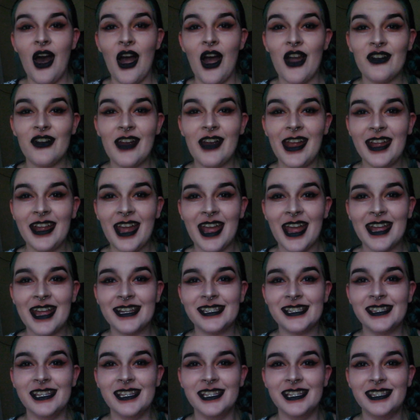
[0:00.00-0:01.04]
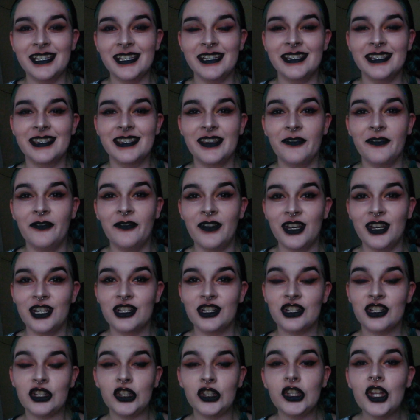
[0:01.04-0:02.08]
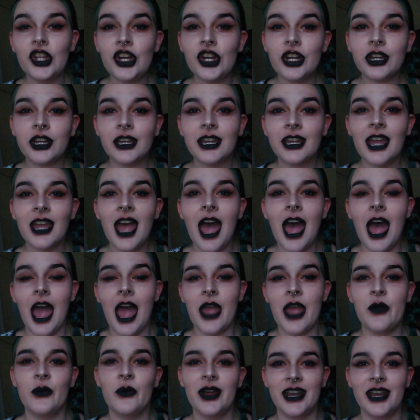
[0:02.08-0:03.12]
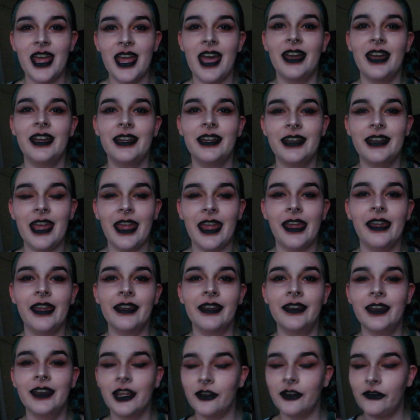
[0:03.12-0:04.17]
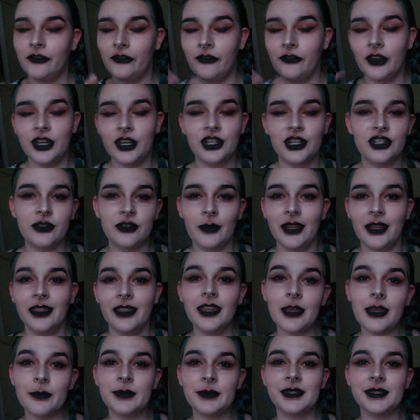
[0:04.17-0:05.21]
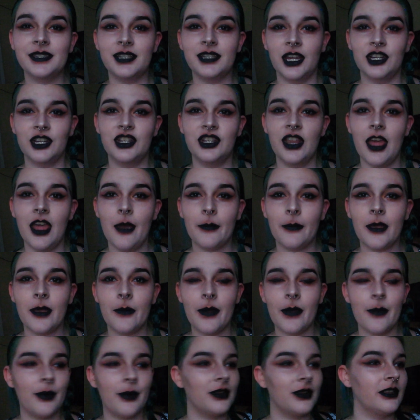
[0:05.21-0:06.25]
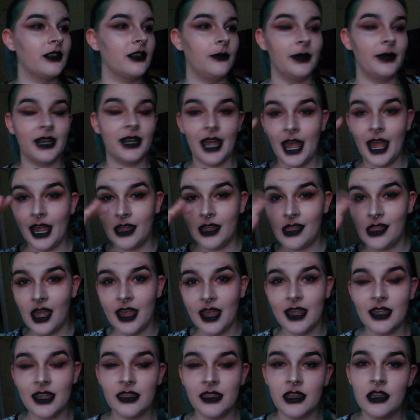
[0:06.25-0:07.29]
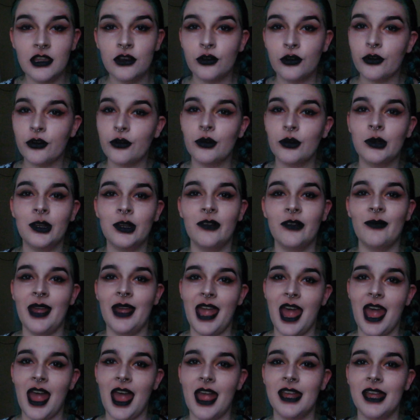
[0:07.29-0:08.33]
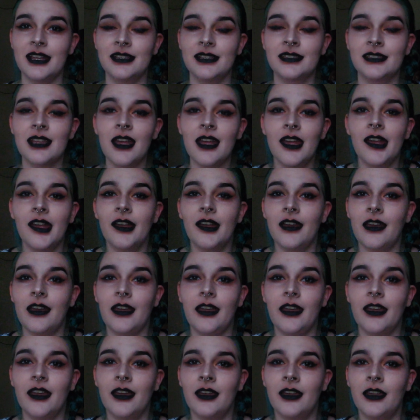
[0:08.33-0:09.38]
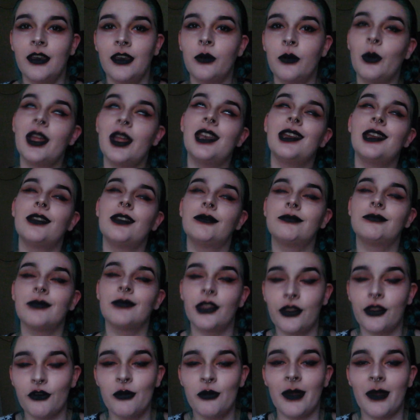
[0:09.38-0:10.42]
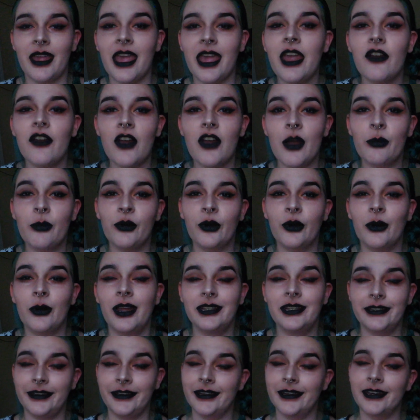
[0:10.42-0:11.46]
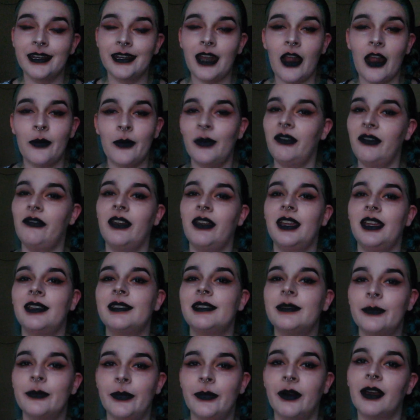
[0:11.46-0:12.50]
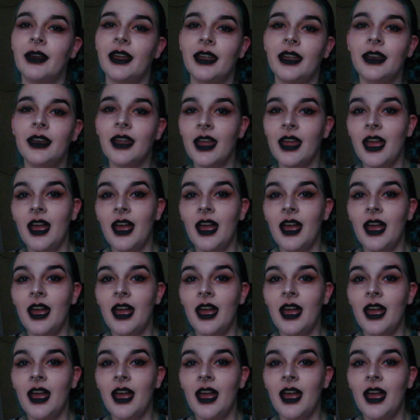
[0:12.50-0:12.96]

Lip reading: Alright guys, this is the finished look. I went ahead and finished my lips, touched them up. I put a little bit of highlight in the inner corner of my eyes and went and threw my hair up real quick to get it out of my face. But